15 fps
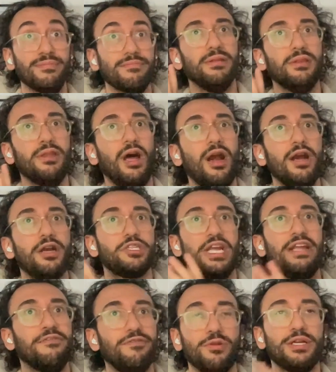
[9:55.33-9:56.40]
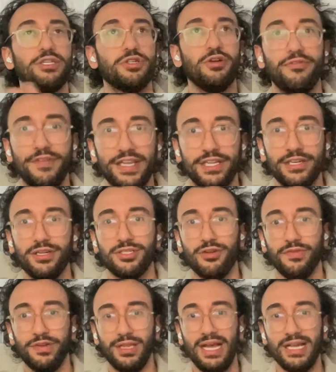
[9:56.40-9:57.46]
large influential figures
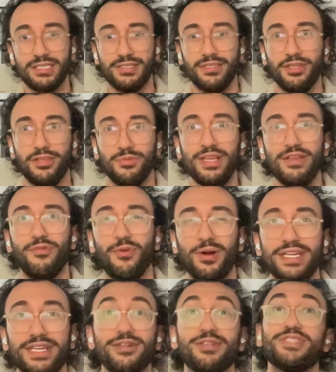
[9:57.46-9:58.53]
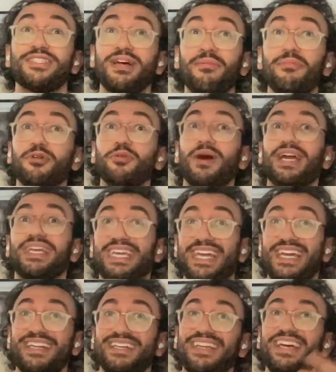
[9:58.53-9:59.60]
over the last 3-4 years, some who I
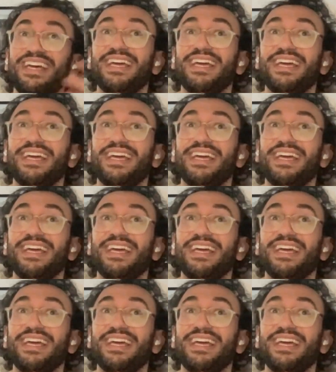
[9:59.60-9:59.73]
can